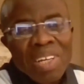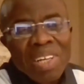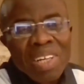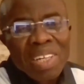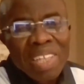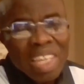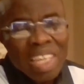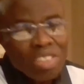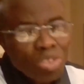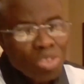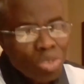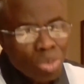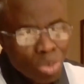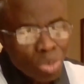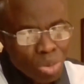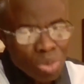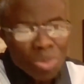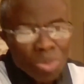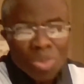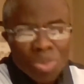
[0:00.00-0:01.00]
And that's
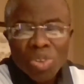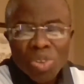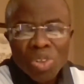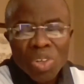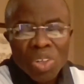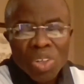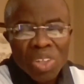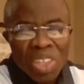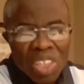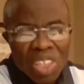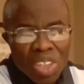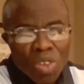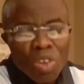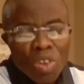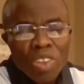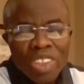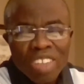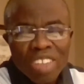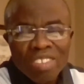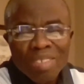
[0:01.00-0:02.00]
true. In the
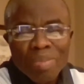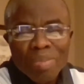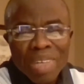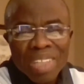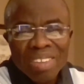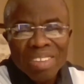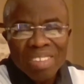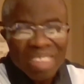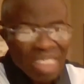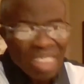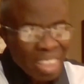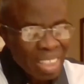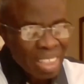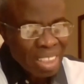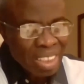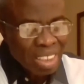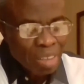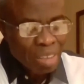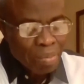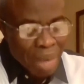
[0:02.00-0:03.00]
Old Testament,
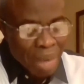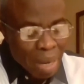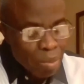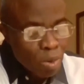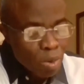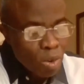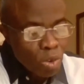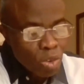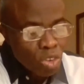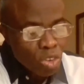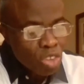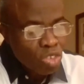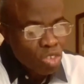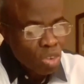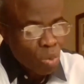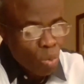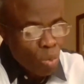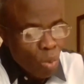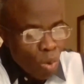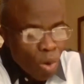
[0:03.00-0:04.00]
the Bible uses
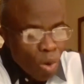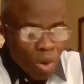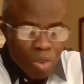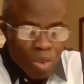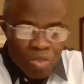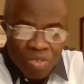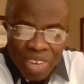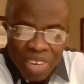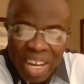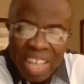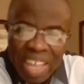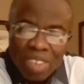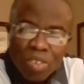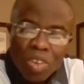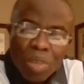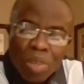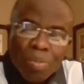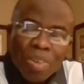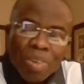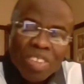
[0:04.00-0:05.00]
the word vine
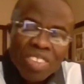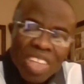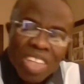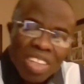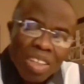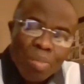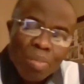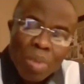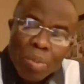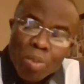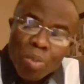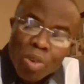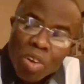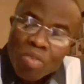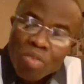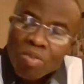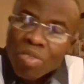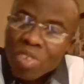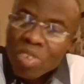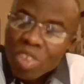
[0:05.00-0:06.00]
to represent the people of